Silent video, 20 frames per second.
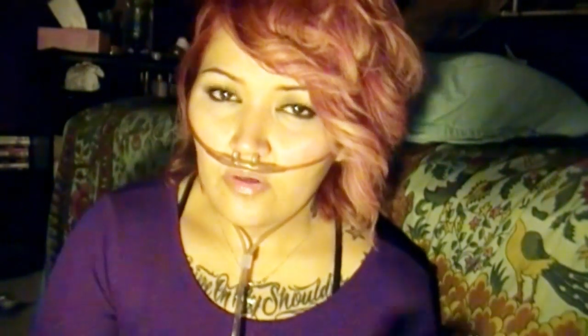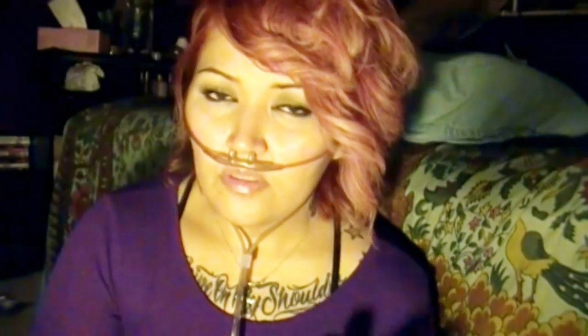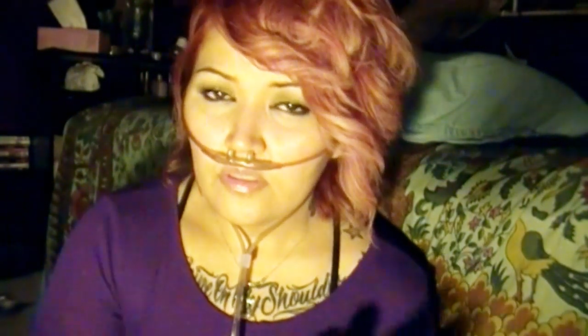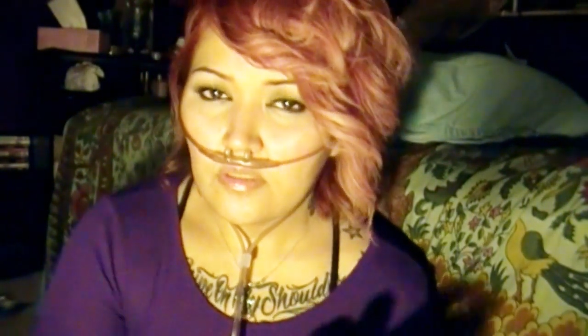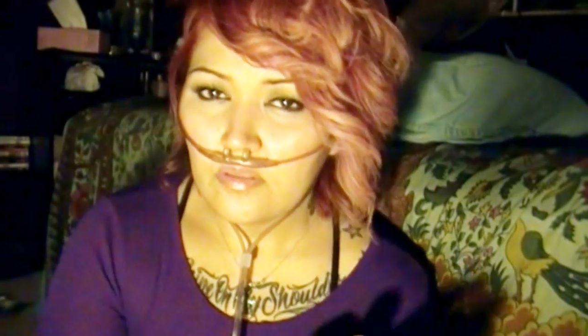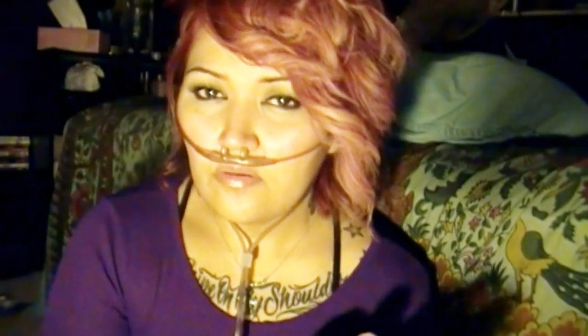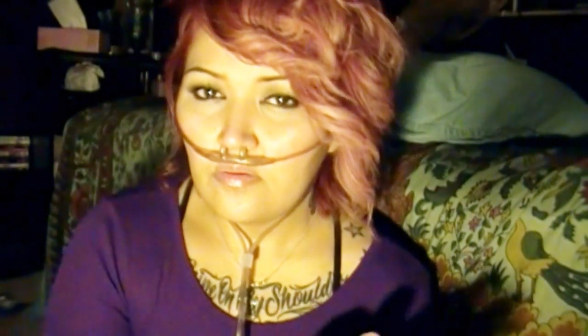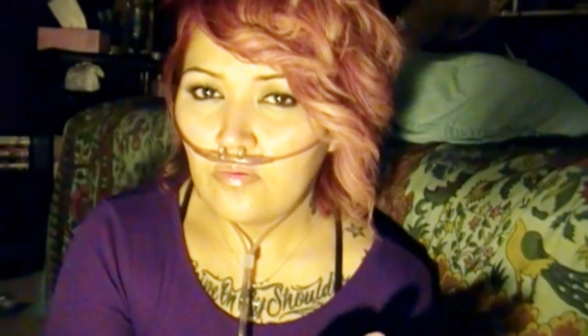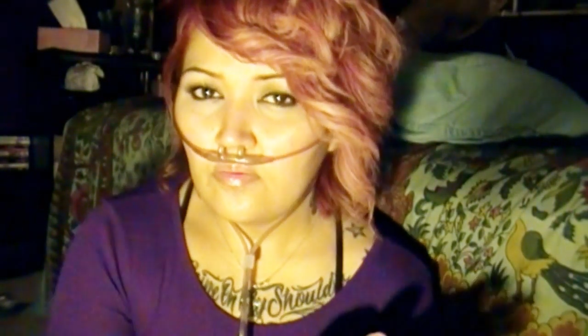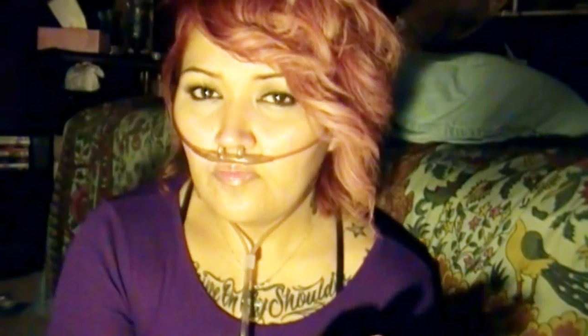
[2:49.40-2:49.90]

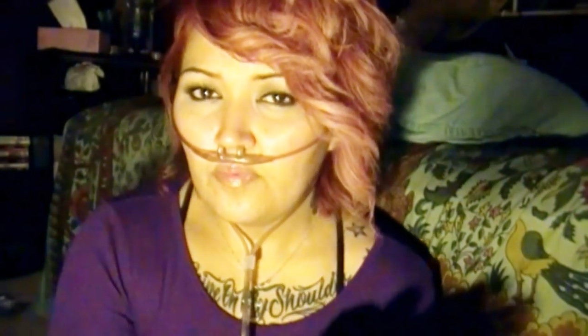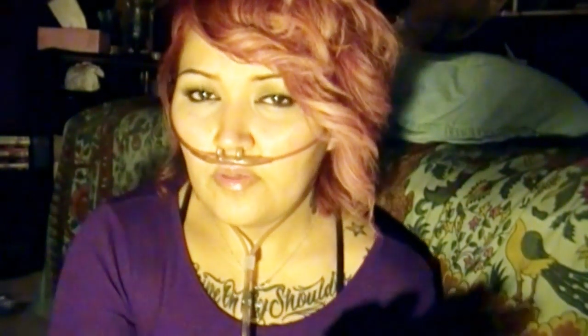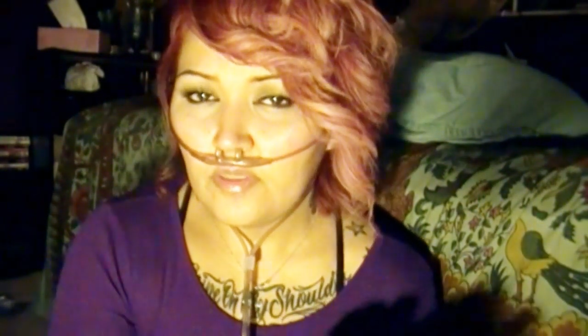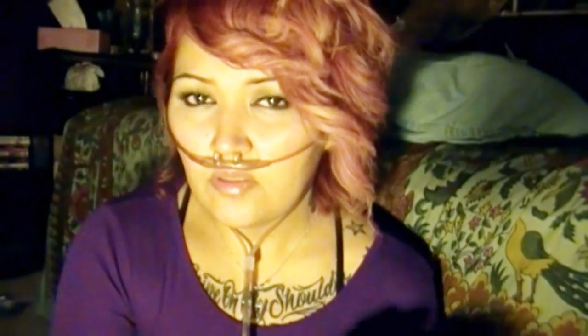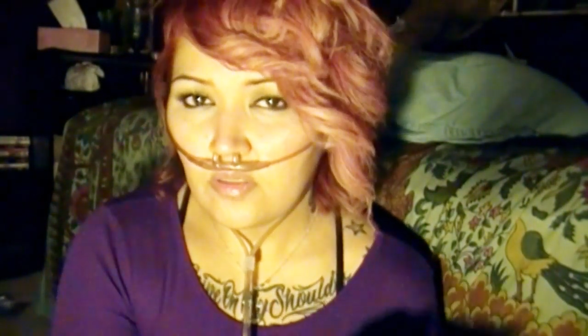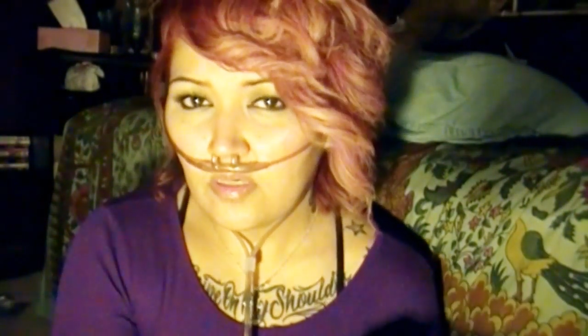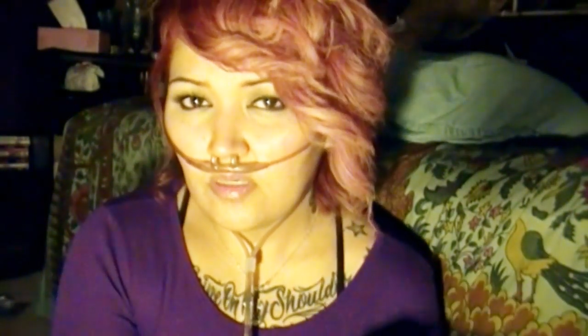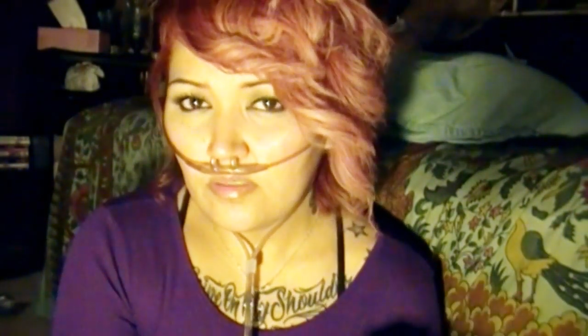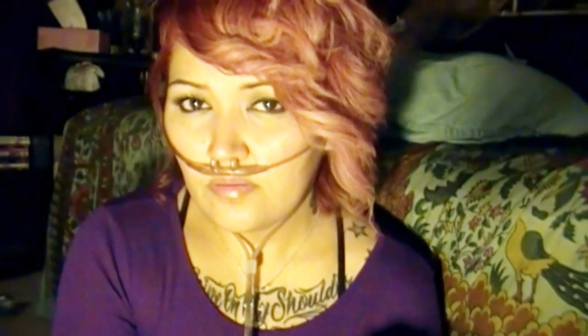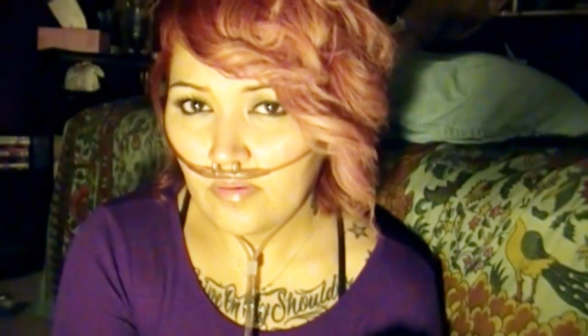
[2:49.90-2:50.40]
in order to
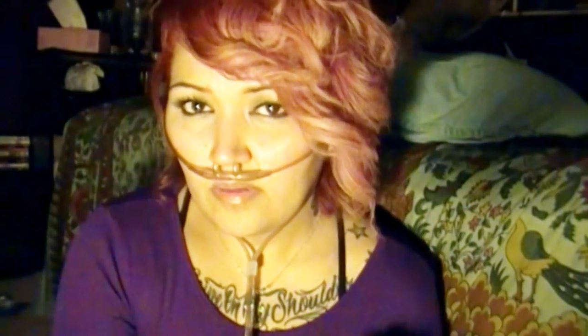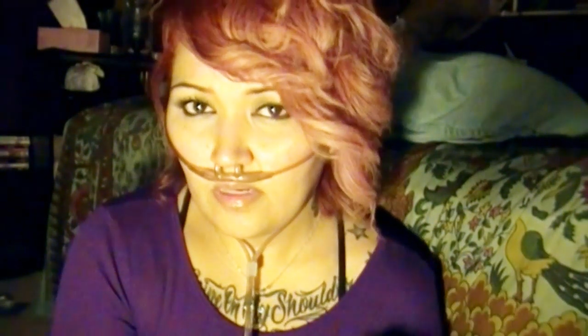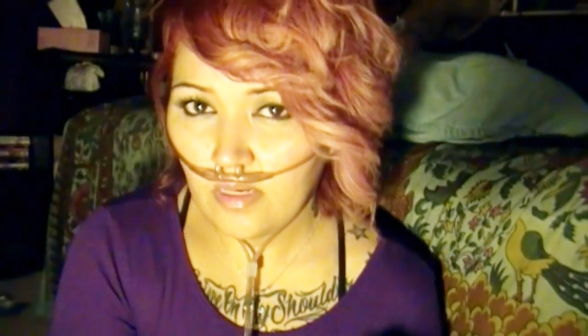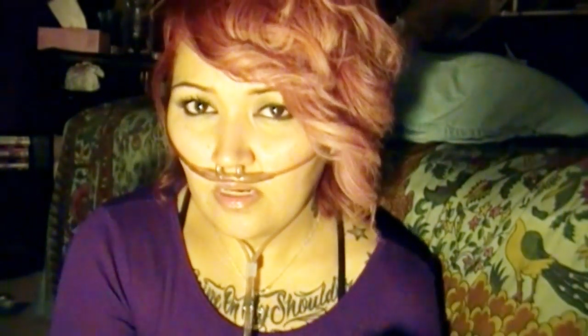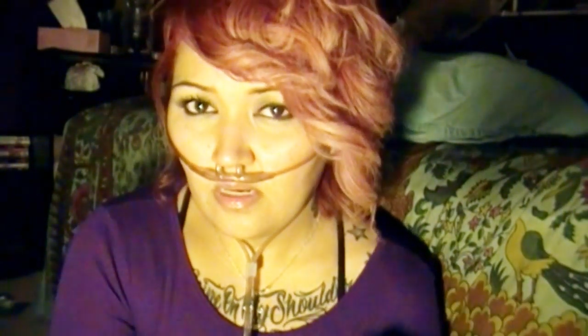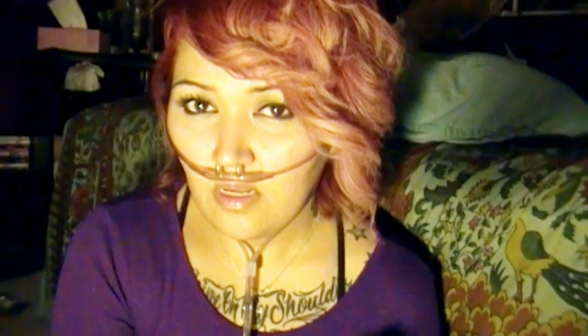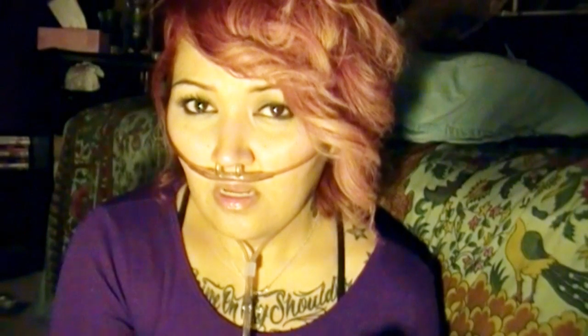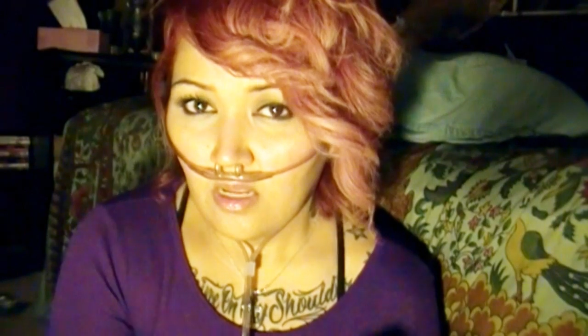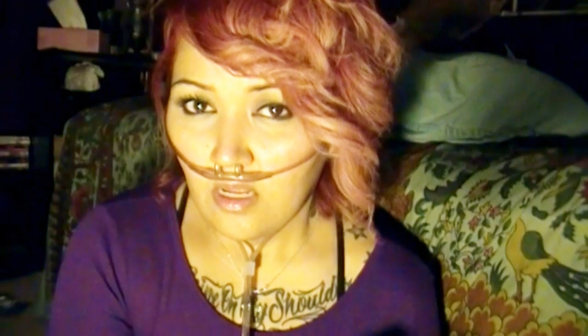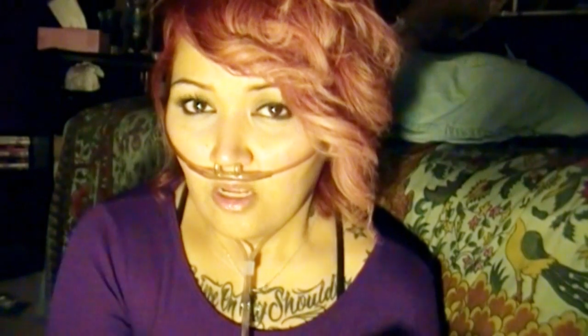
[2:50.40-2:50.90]
be
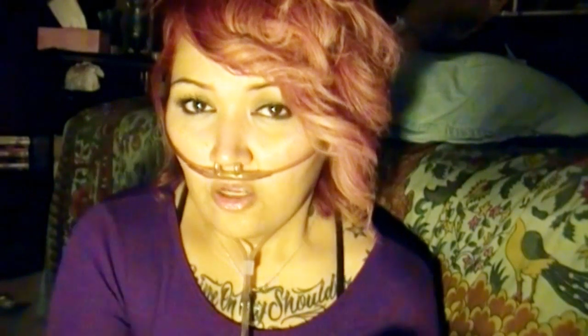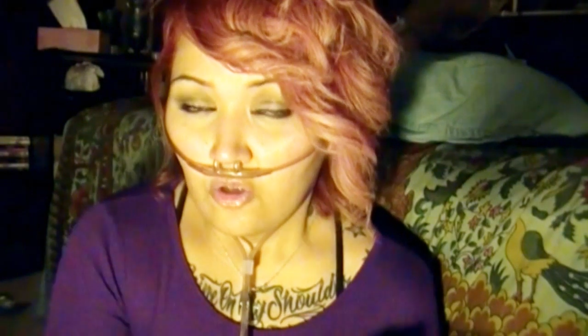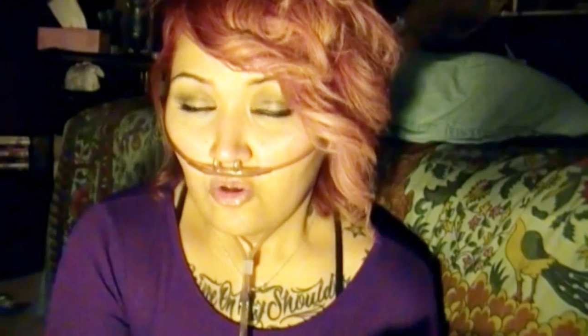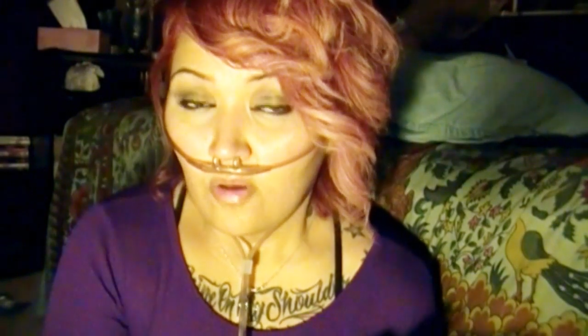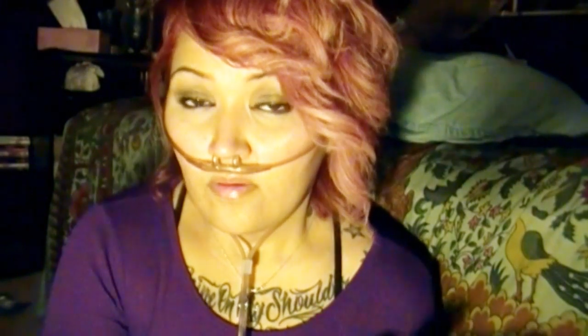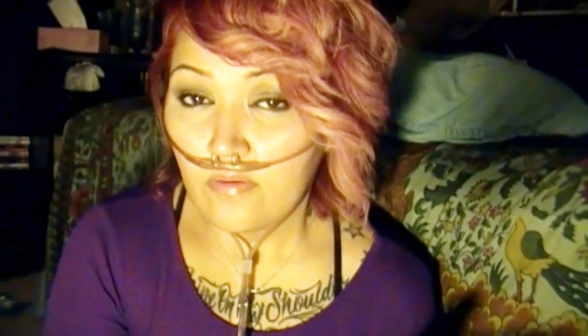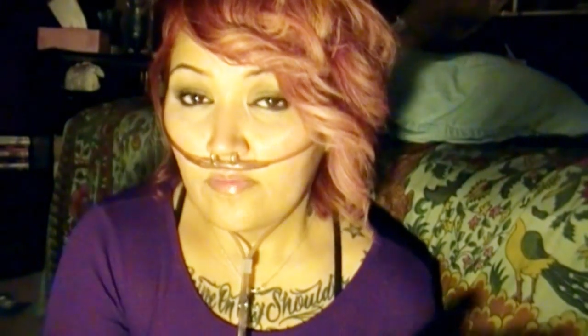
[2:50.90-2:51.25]
transplanted,